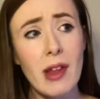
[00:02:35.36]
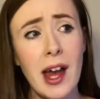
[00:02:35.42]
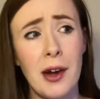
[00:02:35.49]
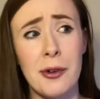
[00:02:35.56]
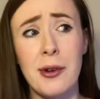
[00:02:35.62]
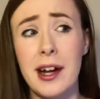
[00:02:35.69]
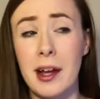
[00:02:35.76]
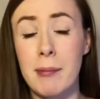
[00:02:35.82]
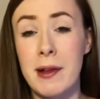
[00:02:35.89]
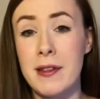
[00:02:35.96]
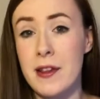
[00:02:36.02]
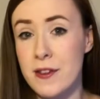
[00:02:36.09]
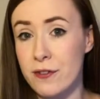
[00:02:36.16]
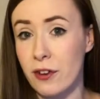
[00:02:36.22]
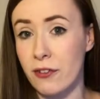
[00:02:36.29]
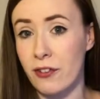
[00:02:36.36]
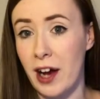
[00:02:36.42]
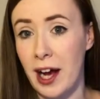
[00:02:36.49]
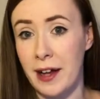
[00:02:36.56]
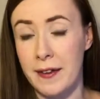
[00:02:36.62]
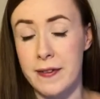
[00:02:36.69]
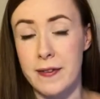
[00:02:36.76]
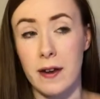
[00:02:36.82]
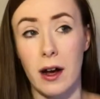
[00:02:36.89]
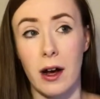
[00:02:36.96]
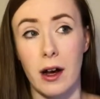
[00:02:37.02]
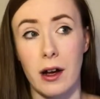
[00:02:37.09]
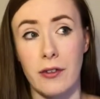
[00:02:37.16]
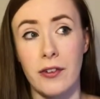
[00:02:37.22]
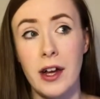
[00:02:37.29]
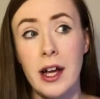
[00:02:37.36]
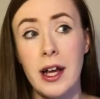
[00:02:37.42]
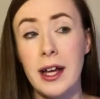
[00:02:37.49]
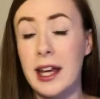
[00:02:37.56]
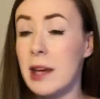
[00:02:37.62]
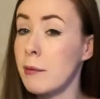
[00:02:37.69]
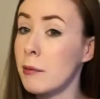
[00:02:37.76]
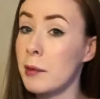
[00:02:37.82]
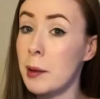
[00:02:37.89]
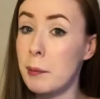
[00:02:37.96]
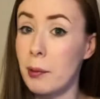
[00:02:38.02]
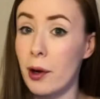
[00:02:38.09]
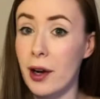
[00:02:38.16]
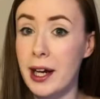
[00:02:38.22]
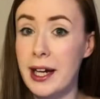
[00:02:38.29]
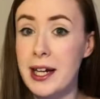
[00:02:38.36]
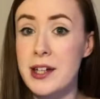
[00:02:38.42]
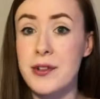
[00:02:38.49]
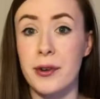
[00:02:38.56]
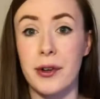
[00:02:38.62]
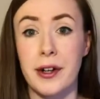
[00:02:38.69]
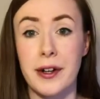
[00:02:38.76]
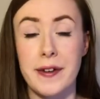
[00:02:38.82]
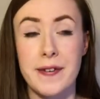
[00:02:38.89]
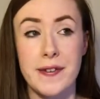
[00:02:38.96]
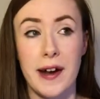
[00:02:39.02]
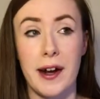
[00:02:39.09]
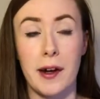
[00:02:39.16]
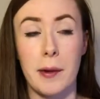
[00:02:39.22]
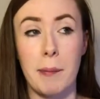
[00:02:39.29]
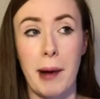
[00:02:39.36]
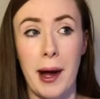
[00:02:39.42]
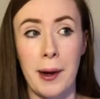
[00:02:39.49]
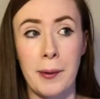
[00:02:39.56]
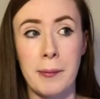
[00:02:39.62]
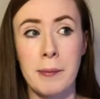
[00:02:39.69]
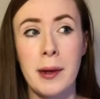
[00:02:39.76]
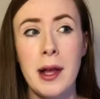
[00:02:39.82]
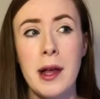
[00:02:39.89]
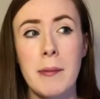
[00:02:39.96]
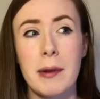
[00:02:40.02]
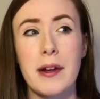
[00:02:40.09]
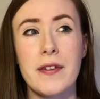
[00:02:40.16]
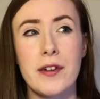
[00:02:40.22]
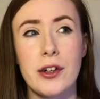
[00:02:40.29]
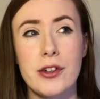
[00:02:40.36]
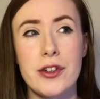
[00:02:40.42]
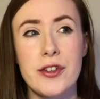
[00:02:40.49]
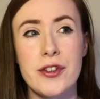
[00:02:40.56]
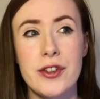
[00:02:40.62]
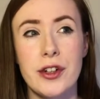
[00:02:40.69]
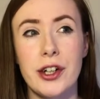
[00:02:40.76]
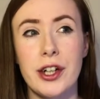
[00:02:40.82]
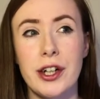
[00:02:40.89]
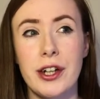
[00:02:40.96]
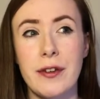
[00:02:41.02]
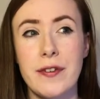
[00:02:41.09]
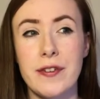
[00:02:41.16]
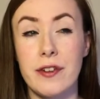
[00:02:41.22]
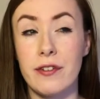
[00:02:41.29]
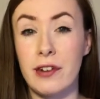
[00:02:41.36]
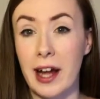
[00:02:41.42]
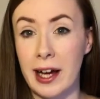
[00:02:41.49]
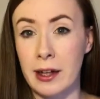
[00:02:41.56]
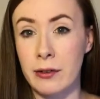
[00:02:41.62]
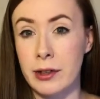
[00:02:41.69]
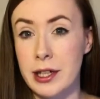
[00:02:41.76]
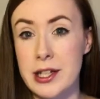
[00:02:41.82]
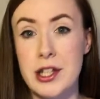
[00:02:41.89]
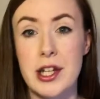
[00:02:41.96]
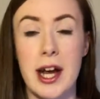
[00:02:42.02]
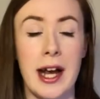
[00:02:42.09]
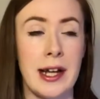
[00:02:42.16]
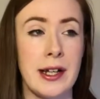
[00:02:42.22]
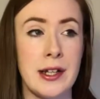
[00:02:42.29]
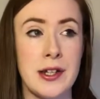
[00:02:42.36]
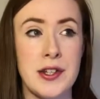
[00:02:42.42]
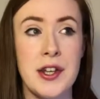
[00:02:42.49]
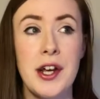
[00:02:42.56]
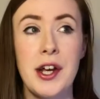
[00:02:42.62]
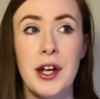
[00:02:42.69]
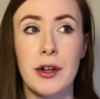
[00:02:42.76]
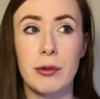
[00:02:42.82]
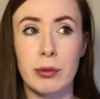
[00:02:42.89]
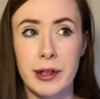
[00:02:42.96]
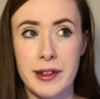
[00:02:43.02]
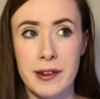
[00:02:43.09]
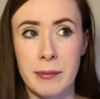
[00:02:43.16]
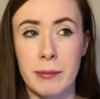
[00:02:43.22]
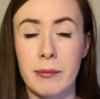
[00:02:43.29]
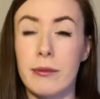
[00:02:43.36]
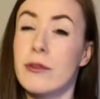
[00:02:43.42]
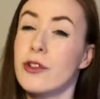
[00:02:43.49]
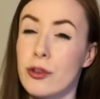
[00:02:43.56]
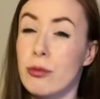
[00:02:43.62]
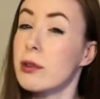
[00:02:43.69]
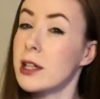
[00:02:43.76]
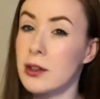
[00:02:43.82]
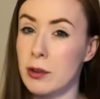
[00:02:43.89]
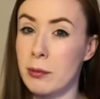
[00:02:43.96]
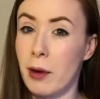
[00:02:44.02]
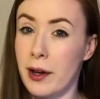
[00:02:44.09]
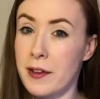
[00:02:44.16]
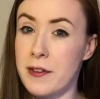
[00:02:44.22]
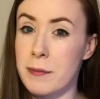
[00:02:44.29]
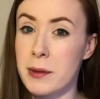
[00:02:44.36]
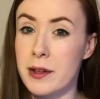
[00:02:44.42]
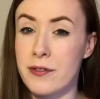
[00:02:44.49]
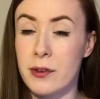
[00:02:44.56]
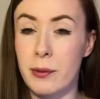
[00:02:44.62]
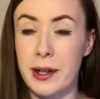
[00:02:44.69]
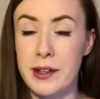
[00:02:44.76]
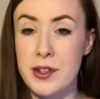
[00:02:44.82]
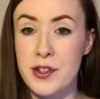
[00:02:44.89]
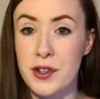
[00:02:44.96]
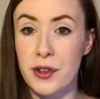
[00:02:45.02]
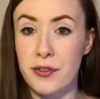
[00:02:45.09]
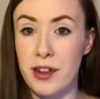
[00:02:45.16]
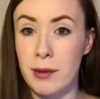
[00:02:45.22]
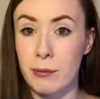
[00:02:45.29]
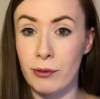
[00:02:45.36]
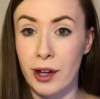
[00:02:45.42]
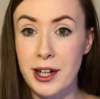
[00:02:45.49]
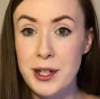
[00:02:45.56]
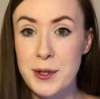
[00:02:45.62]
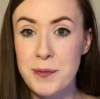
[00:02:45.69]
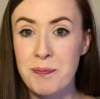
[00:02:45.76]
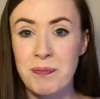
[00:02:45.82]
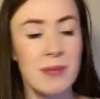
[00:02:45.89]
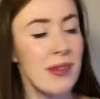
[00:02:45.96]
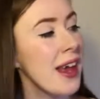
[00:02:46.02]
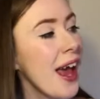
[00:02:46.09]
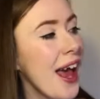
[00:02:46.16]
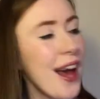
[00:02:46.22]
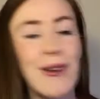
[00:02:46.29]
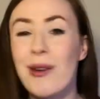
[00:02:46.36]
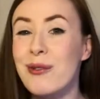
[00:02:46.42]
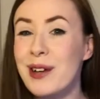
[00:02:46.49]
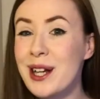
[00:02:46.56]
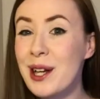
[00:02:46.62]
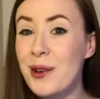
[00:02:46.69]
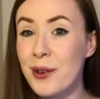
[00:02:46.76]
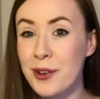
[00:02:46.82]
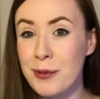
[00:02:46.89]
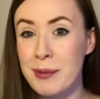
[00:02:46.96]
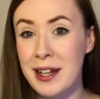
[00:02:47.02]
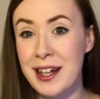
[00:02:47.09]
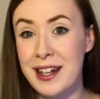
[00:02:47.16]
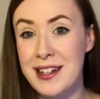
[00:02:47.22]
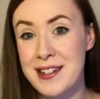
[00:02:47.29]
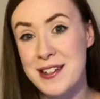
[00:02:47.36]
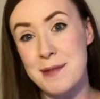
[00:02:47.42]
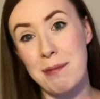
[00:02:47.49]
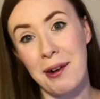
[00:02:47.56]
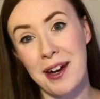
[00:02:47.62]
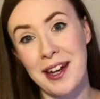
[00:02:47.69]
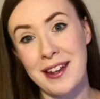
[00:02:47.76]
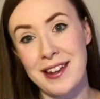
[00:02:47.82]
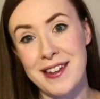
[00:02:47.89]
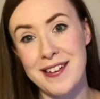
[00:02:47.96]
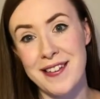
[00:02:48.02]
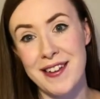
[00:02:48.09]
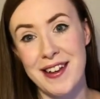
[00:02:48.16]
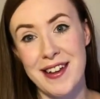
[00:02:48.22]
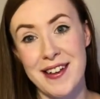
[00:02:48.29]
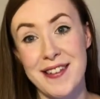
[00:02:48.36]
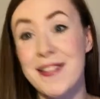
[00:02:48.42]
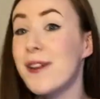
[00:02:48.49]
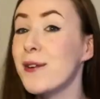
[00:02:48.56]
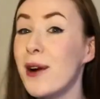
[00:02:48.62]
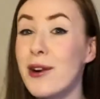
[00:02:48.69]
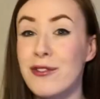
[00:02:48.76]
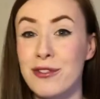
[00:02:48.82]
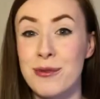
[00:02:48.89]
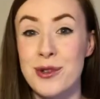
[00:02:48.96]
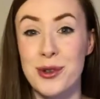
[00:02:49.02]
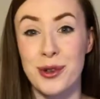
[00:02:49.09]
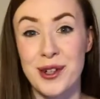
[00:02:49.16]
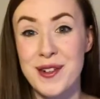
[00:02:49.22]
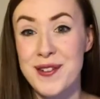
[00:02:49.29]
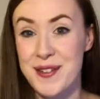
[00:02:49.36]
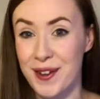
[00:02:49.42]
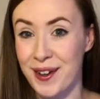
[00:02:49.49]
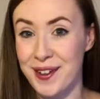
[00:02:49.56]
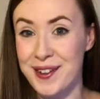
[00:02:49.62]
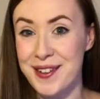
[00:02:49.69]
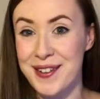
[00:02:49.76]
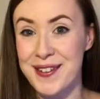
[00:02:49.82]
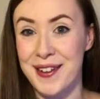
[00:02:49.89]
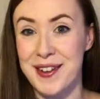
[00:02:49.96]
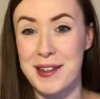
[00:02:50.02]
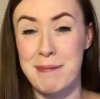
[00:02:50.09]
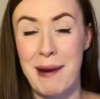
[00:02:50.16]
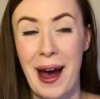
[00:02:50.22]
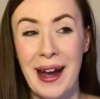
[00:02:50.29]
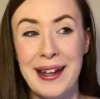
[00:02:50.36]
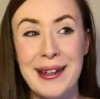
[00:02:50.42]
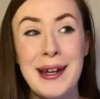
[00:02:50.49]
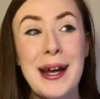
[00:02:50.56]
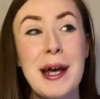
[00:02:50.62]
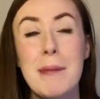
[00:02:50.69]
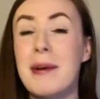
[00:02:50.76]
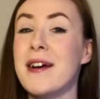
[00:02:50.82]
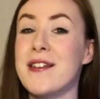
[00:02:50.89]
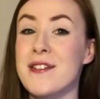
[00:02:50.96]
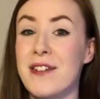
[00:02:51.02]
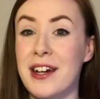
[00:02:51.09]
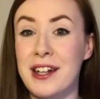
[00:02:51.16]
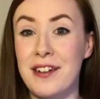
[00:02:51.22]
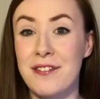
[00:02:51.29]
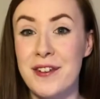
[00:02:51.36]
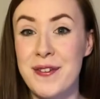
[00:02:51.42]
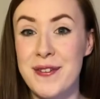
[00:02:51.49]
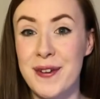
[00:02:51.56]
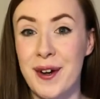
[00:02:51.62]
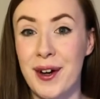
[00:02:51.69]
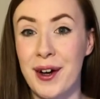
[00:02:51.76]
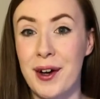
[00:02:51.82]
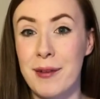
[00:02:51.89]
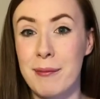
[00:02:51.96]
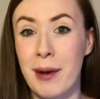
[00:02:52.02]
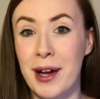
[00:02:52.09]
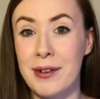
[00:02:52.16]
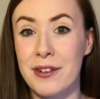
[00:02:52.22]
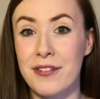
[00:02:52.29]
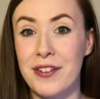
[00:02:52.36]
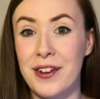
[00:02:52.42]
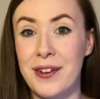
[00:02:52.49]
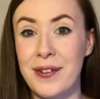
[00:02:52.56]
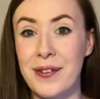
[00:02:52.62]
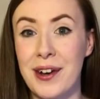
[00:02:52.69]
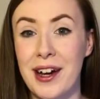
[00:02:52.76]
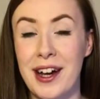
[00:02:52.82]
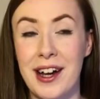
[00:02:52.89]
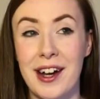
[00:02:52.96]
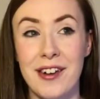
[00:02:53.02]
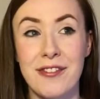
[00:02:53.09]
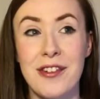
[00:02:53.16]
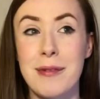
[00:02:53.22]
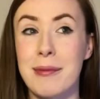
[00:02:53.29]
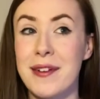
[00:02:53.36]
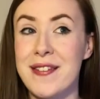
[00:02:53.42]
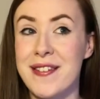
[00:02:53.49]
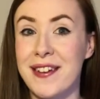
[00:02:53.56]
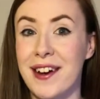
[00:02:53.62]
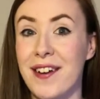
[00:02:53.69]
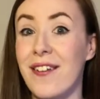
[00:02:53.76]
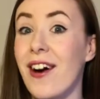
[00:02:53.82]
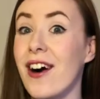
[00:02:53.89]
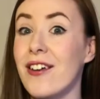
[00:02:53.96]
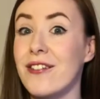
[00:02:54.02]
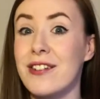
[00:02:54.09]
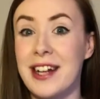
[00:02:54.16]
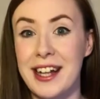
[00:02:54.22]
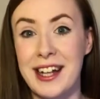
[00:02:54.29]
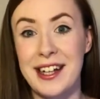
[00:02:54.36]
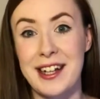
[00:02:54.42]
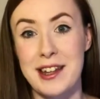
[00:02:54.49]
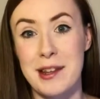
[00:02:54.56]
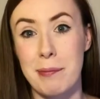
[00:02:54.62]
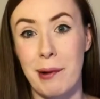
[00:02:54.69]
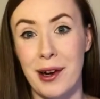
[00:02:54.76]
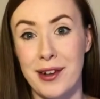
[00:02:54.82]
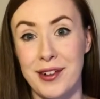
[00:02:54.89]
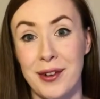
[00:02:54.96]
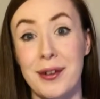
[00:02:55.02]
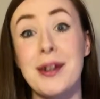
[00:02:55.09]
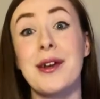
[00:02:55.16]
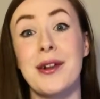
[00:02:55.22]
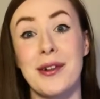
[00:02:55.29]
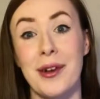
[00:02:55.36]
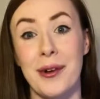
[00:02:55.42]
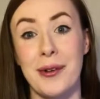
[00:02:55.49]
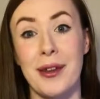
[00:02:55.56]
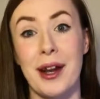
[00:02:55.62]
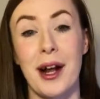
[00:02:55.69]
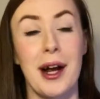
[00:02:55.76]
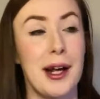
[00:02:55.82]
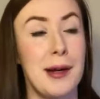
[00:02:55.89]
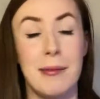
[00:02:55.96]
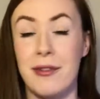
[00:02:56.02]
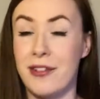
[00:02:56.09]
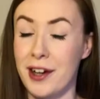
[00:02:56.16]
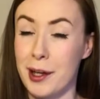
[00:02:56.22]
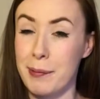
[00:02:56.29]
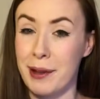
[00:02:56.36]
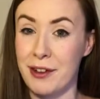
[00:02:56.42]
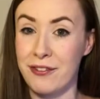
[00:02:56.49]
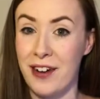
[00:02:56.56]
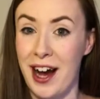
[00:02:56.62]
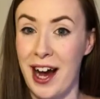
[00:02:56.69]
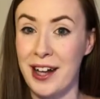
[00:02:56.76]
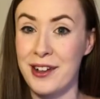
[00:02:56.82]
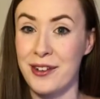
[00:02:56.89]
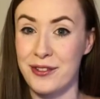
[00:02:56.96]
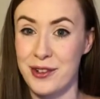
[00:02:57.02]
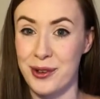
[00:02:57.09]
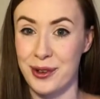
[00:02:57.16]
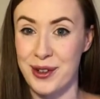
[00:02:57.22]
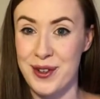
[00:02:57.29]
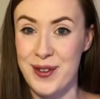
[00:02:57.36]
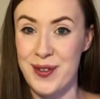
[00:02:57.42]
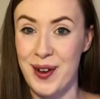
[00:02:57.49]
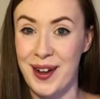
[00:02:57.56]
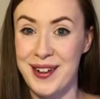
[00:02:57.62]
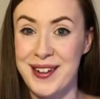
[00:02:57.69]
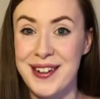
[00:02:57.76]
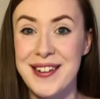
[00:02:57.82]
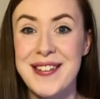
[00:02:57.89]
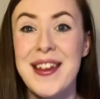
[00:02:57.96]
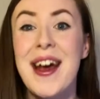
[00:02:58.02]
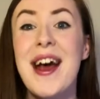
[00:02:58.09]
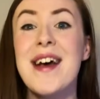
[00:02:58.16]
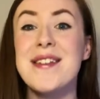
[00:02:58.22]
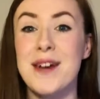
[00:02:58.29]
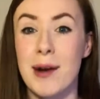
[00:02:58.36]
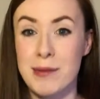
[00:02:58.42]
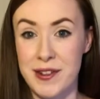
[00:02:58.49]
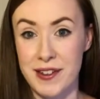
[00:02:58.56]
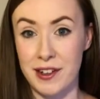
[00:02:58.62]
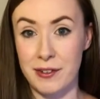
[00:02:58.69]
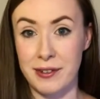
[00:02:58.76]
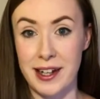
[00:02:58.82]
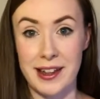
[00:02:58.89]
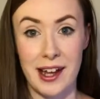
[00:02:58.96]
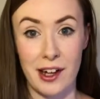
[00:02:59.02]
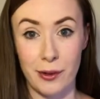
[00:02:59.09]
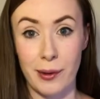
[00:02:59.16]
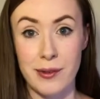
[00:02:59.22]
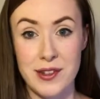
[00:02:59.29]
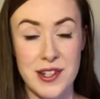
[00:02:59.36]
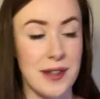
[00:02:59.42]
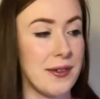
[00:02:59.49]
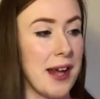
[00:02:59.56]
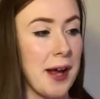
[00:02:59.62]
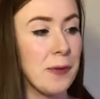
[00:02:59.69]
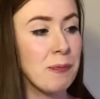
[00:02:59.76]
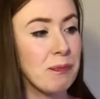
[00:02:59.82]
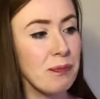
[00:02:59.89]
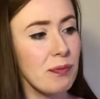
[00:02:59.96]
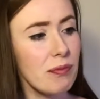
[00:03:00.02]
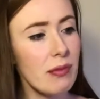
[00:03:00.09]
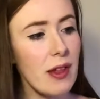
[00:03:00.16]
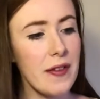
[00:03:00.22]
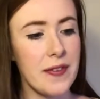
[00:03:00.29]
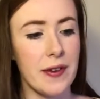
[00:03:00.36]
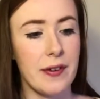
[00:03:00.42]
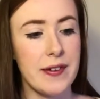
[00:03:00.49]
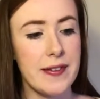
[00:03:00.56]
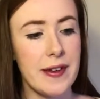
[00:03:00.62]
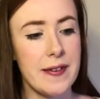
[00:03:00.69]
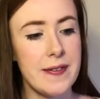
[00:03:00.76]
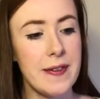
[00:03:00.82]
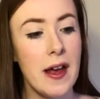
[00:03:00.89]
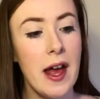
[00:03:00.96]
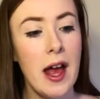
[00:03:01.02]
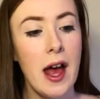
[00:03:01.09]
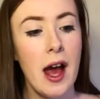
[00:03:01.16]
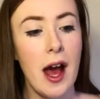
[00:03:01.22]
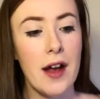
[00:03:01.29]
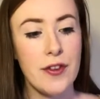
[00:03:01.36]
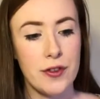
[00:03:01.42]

I'd recommend this for fans of Emma McBride or Sarah Baum, because her use of language and rhythm just really reminds me of the way the two of them write. What really hooked me into buying this is the quote from George Saunders on the back, because if any of you saw my review a few months ago of Lincoln in the Bardo, you'll know that I am a very big fan of George Saunders. So I'm just going to read that quote to you now. So it says, "A